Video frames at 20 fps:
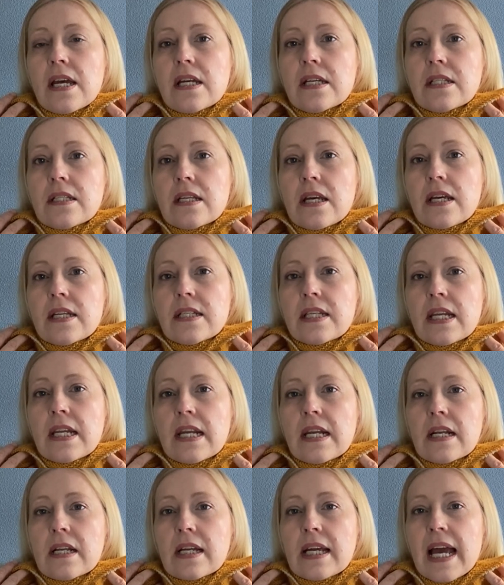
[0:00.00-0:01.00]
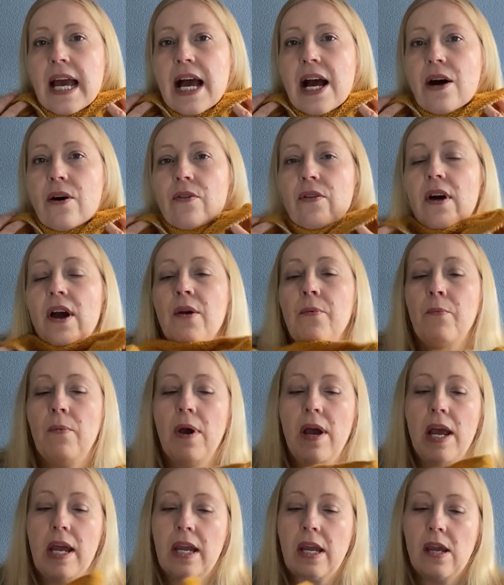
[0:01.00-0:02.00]
So it's a little cowl that I'm
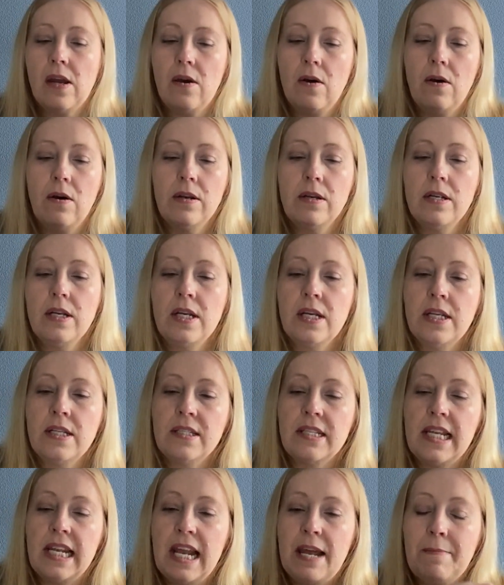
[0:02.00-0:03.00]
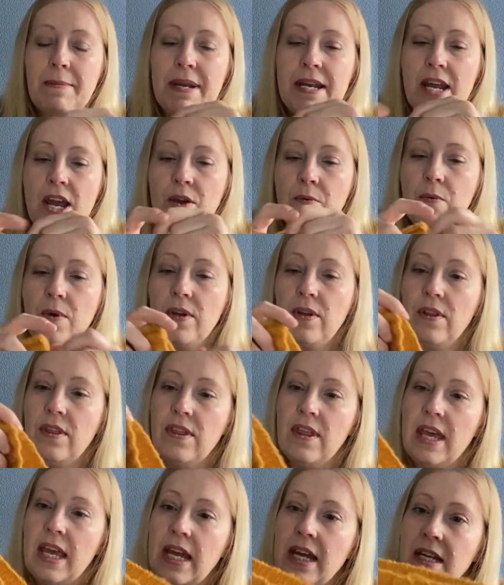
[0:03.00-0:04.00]
working on, so let me know what you
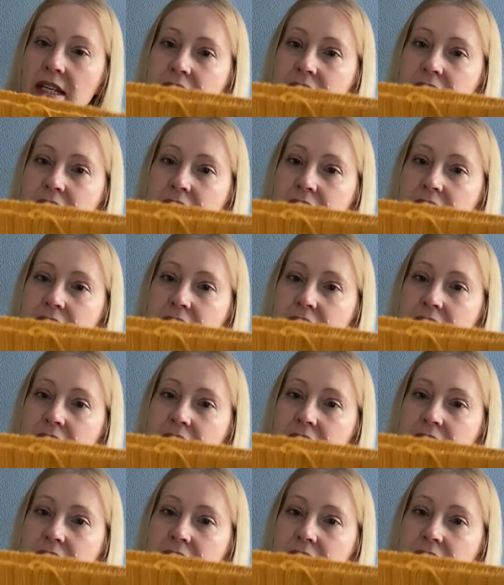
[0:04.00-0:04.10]
think